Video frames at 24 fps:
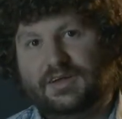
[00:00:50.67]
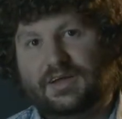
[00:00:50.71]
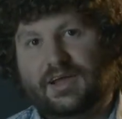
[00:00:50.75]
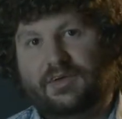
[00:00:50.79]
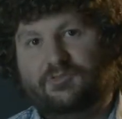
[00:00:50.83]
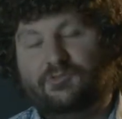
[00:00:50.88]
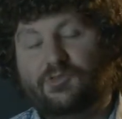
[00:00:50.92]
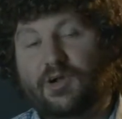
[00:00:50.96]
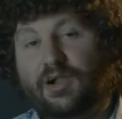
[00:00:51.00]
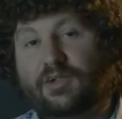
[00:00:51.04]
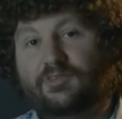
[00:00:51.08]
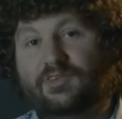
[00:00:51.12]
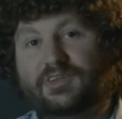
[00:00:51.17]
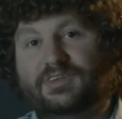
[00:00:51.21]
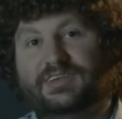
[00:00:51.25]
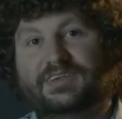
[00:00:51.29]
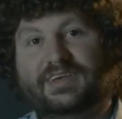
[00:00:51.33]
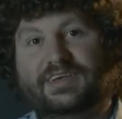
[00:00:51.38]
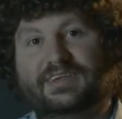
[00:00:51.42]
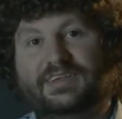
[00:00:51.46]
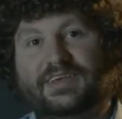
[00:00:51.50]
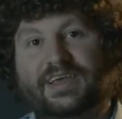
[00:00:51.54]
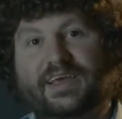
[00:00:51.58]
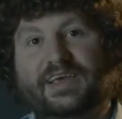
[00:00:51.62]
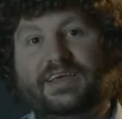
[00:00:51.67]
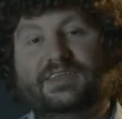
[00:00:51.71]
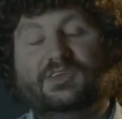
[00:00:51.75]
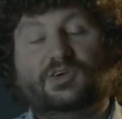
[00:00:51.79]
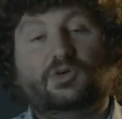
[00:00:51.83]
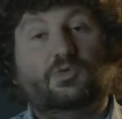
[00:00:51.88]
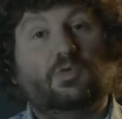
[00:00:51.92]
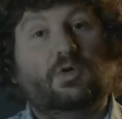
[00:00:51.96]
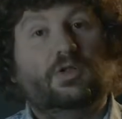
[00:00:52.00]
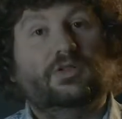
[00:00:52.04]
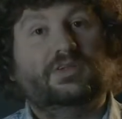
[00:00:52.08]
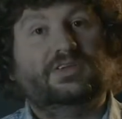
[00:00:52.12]
And relevancy is key to
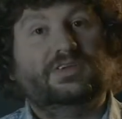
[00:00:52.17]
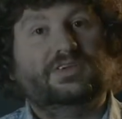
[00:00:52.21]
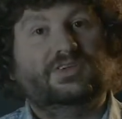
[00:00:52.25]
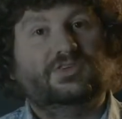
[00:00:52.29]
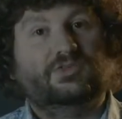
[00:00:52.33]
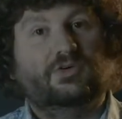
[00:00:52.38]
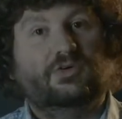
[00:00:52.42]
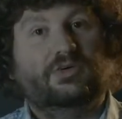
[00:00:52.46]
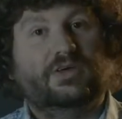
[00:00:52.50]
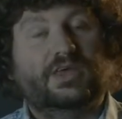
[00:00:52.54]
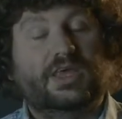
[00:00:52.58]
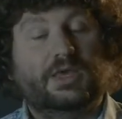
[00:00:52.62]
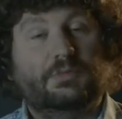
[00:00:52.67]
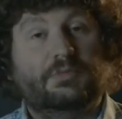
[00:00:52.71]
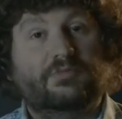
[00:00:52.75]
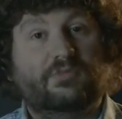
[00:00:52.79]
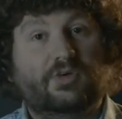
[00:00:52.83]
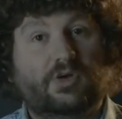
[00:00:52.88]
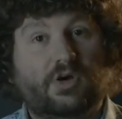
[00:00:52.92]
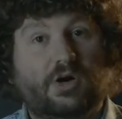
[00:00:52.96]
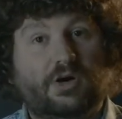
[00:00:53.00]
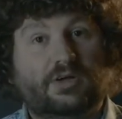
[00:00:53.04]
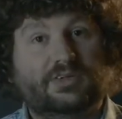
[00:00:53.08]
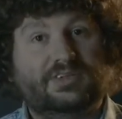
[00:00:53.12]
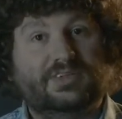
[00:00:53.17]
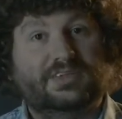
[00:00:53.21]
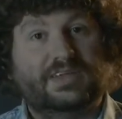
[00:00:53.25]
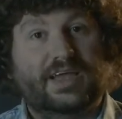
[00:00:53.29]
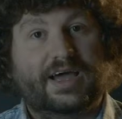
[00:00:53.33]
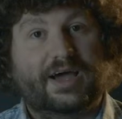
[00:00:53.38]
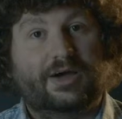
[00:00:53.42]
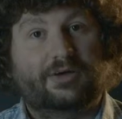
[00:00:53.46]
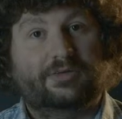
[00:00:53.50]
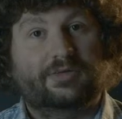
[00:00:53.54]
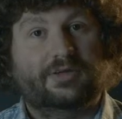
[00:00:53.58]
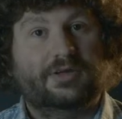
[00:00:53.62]
quality score and keeping the costs
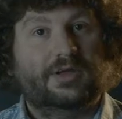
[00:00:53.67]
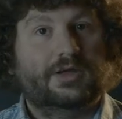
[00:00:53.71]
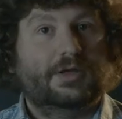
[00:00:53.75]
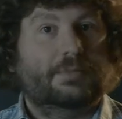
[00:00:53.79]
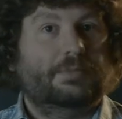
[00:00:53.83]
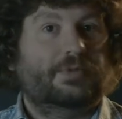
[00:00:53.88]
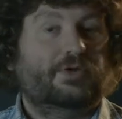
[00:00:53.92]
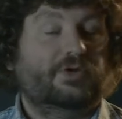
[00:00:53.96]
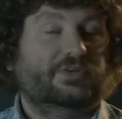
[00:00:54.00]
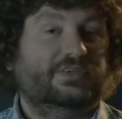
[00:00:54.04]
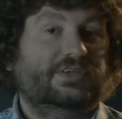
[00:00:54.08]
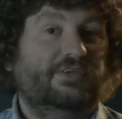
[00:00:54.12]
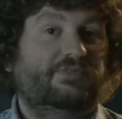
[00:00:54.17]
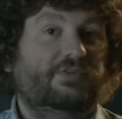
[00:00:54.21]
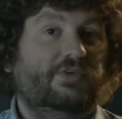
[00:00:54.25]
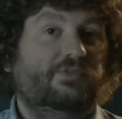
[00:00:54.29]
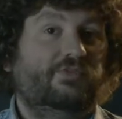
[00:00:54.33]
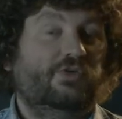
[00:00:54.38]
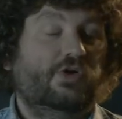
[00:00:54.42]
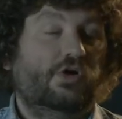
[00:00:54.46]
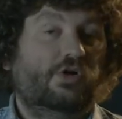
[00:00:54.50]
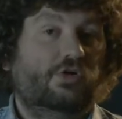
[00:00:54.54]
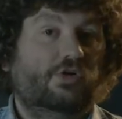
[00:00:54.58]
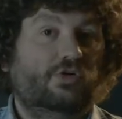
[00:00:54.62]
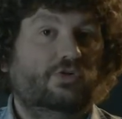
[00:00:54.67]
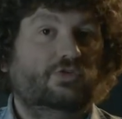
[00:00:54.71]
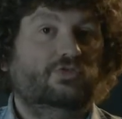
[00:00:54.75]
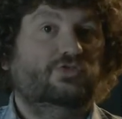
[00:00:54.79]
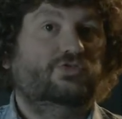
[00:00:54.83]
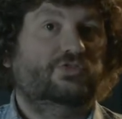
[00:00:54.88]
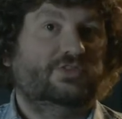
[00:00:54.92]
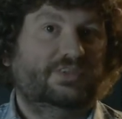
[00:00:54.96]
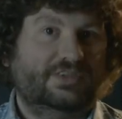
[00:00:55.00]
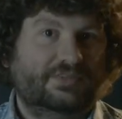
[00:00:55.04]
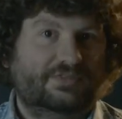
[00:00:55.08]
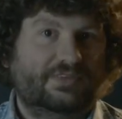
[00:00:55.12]
down, because if you've got
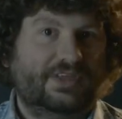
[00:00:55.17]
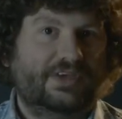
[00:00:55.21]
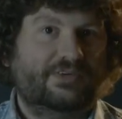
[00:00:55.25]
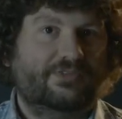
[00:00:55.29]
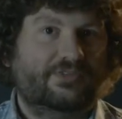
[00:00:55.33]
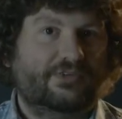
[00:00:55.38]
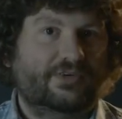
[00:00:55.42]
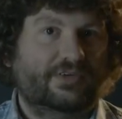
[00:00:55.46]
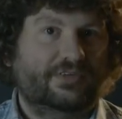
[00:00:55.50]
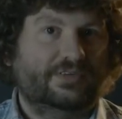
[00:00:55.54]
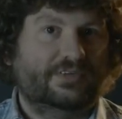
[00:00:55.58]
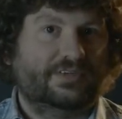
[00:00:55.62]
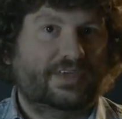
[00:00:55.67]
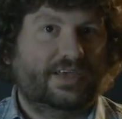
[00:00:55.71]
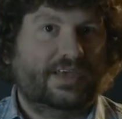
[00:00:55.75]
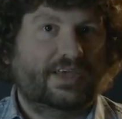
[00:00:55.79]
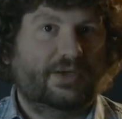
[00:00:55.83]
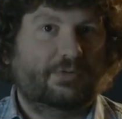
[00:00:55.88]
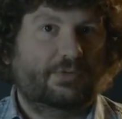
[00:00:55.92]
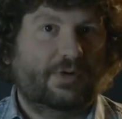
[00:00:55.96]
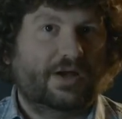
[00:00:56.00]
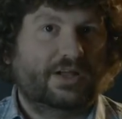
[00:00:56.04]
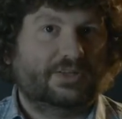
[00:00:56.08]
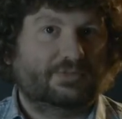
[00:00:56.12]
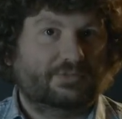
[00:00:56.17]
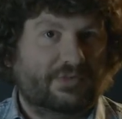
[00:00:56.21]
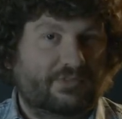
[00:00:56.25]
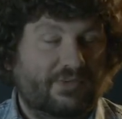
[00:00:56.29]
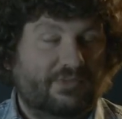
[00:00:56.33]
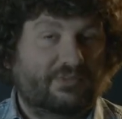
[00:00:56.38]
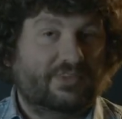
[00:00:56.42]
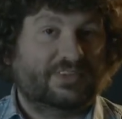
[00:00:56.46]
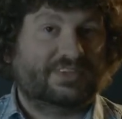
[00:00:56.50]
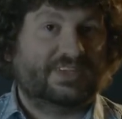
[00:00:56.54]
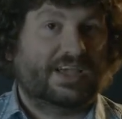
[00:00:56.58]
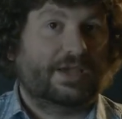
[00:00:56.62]
hundreds of different keywords
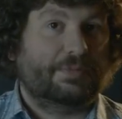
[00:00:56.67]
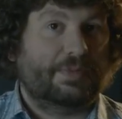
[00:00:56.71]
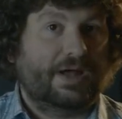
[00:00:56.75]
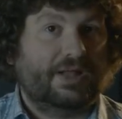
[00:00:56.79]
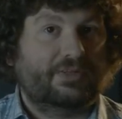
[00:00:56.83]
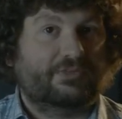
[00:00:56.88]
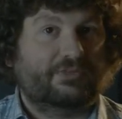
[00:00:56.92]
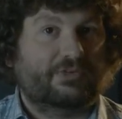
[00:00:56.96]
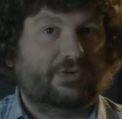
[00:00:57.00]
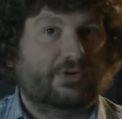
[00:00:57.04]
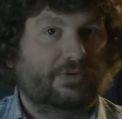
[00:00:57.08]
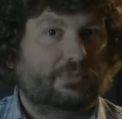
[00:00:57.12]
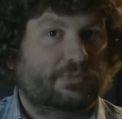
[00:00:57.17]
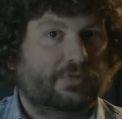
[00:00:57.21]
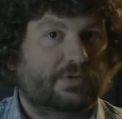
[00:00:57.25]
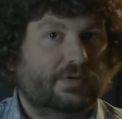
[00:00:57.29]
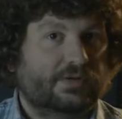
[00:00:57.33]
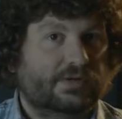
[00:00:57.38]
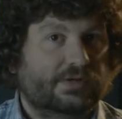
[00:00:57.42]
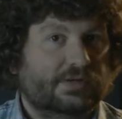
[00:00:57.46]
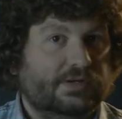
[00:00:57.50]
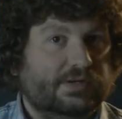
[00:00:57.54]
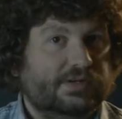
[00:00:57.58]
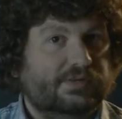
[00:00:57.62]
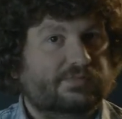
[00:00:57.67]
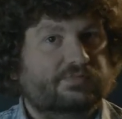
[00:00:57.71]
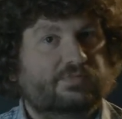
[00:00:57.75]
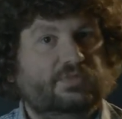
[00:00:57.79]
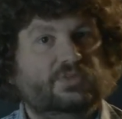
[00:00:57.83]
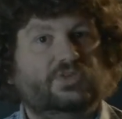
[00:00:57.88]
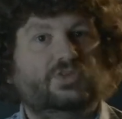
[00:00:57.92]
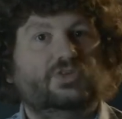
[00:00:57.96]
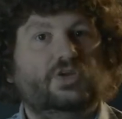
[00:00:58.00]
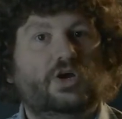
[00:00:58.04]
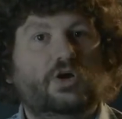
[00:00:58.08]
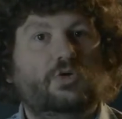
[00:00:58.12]
within the same ad group,
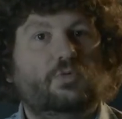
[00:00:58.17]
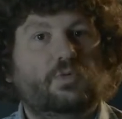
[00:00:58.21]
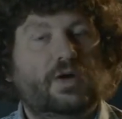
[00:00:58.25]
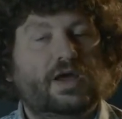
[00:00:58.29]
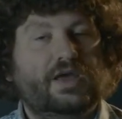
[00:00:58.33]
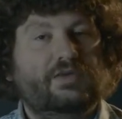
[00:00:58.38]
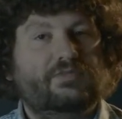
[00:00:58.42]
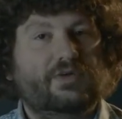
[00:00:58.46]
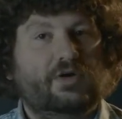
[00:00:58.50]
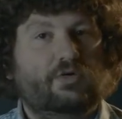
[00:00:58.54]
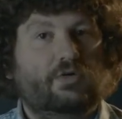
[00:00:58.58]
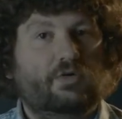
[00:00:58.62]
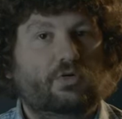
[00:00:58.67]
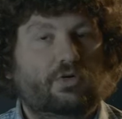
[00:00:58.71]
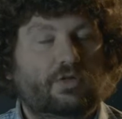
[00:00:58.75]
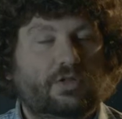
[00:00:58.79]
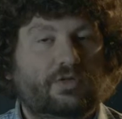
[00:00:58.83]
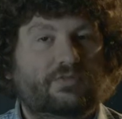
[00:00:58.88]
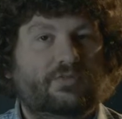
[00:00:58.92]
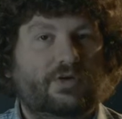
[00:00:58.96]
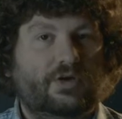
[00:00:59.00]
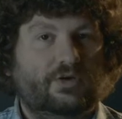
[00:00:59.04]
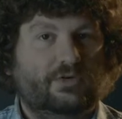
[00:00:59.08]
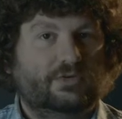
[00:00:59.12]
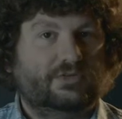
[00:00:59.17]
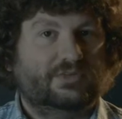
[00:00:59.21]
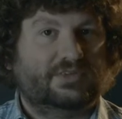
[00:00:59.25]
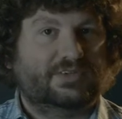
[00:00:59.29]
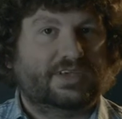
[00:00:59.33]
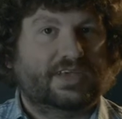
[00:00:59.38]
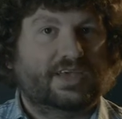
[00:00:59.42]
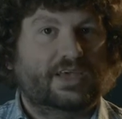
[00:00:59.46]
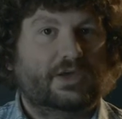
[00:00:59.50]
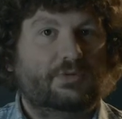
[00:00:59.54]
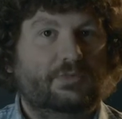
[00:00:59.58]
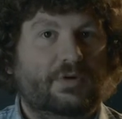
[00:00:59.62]
there's no way that all of those
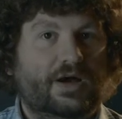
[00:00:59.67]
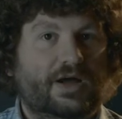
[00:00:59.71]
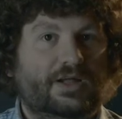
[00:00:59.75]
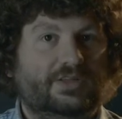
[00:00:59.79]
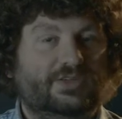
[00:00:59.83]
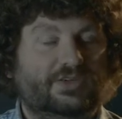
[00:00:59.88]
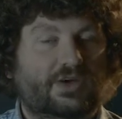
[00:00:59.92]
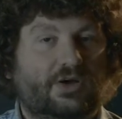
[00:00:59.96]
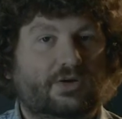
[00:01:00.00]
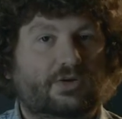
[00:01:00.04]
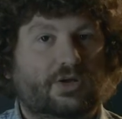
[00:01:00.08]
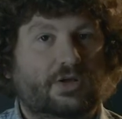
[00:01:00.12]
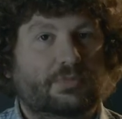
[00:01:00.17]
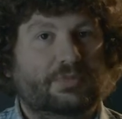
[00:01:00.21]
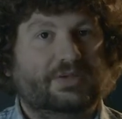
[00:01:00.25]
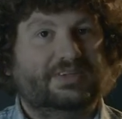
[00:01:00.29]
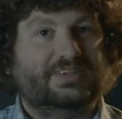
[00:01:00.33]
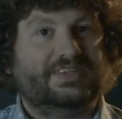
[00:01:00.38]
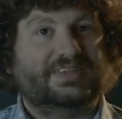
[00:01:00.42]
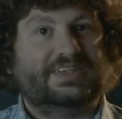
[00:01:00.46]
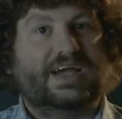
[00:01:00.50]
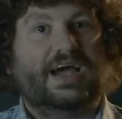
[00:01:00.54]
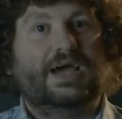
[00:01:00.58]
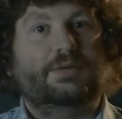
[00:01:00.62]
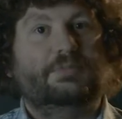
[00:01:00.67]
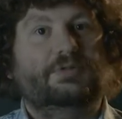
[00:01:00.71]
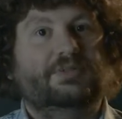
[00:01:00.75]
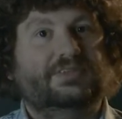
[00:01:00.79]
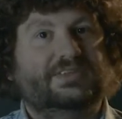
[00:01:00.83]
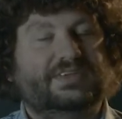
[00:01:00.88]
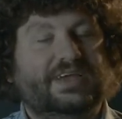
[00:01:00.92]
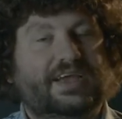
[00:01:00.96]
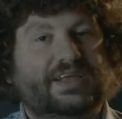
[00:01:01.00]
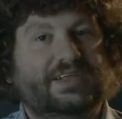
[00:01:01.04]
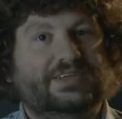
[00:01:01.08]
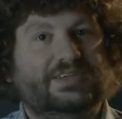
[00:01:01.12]
keywords are going to be
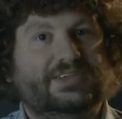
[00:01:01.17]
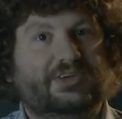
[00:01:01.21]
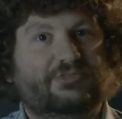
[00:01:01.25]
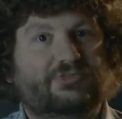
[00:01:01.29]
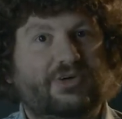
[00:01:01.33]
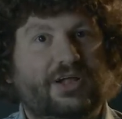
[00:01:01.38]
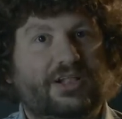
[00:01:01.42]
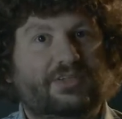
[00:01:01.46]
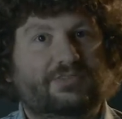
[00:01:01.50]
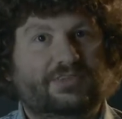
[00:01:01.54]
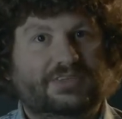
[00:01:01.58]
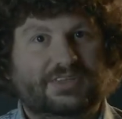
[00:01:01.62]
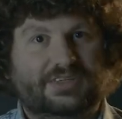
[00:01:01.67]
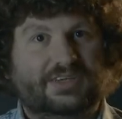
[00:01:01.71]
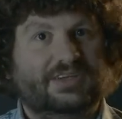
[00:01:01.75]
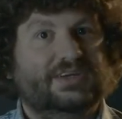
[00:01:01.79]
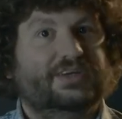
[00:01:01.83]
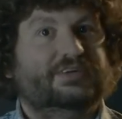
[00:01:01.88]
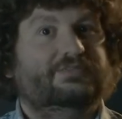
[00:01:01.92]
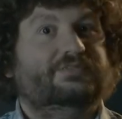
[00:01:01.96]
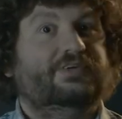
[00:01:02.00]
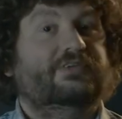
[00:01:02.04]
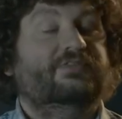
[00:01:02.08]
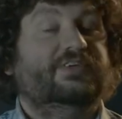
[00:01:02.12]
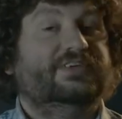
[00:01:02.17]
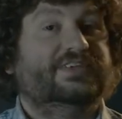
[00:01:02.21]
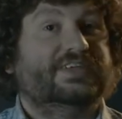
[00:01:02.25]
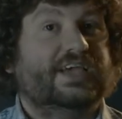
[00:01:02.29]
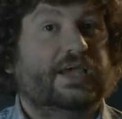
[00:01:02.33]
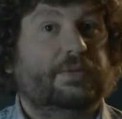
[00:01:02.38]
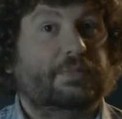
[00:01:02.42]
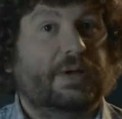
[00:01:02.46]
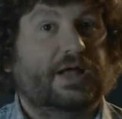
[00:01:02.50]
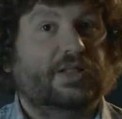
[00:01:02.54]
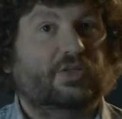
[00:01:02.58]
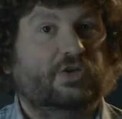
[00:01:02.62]
simultaneously relevant for the
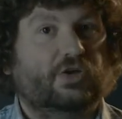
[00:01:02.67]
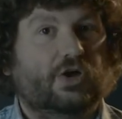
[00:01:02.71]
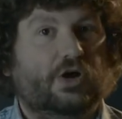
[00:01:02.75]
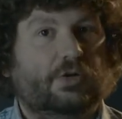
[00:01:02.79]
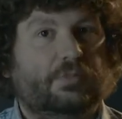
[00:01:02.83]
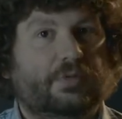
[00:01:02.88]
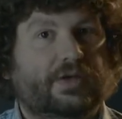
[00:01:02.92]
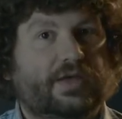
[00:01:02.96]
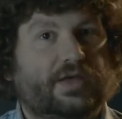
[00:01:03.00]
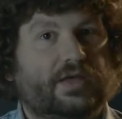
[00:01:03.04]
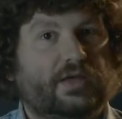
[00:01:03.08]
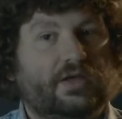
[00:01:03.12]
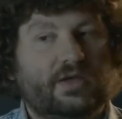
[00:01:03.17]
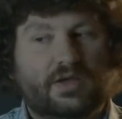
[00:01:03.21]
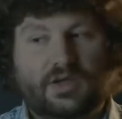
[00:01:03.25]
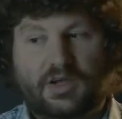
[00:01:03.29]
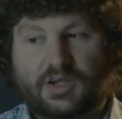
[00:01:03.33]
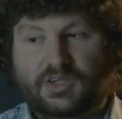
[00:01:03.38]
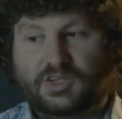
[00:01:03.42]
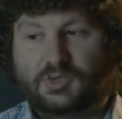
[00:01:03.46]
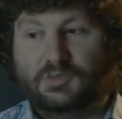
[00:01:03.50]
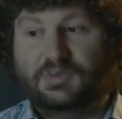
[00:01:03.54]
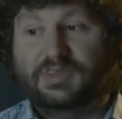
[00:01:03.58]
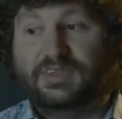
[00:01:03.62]
same ad copy. So